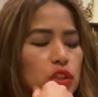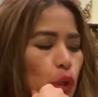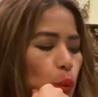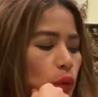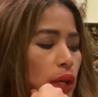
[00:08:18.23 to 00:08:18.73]
So
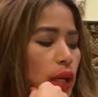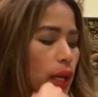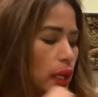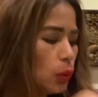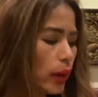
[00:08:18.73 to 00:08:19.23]

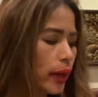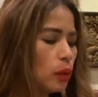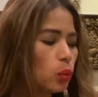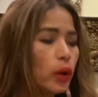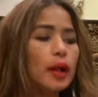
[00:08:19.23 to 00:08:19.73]
anyway,
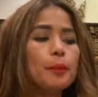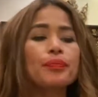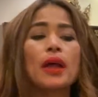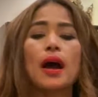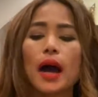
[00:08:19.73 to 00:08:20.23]
well,
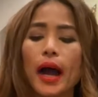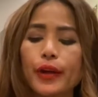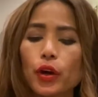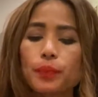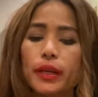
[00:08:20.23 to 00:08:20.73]
I
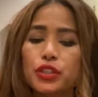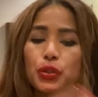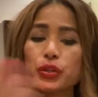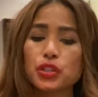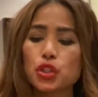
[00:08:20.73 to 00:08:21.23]
hope that
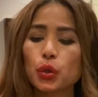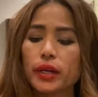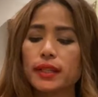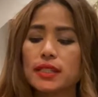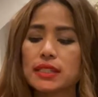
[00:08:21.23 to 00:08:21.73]
you
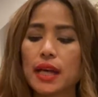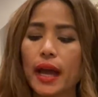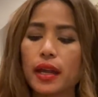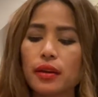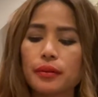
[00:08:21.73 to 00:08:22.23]
enjoy this Thai,